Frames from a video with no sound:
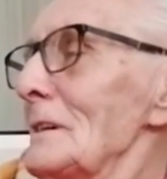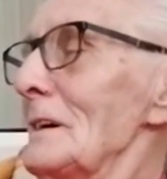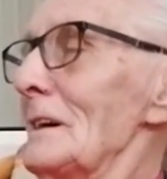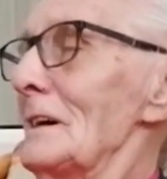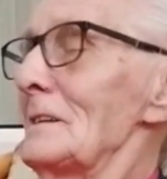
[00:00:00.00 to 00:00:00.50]

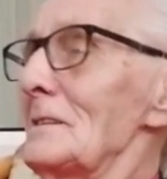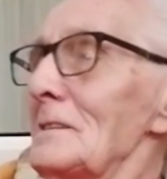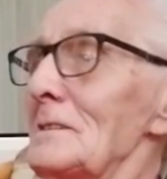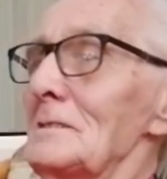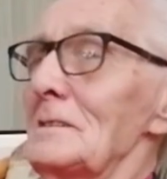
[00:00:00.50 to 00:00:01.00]
and
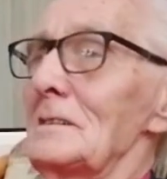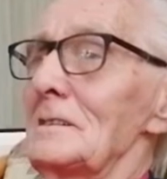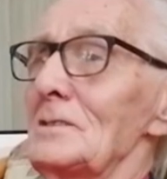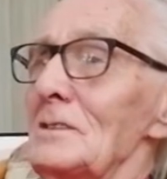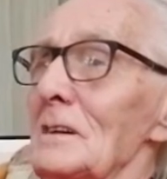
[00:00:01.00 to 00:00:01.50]

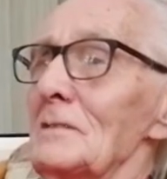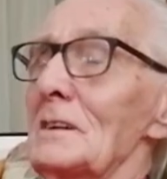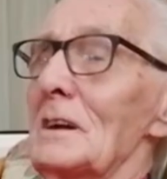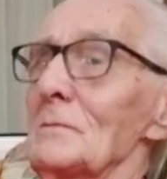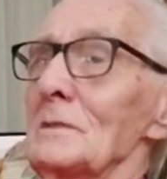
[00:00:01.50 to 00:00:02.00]
she never
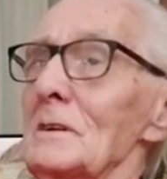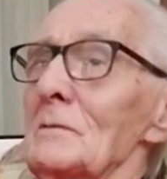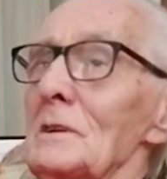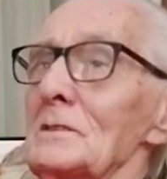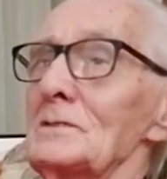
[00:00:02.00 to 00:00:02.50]
come, and I
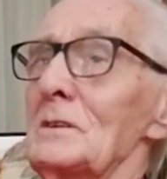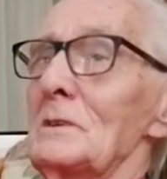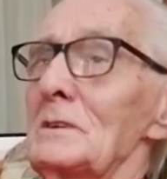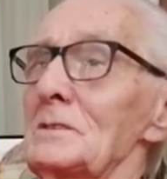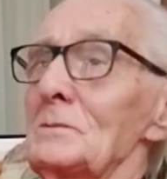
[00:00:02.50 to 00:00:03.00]
went to see where
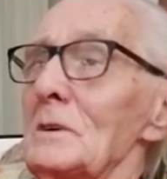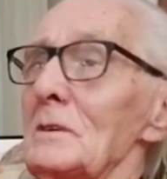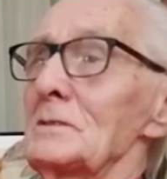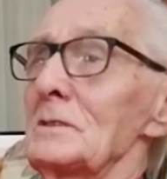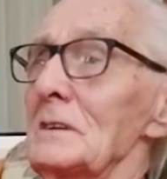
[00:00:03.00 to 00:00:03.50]
she was,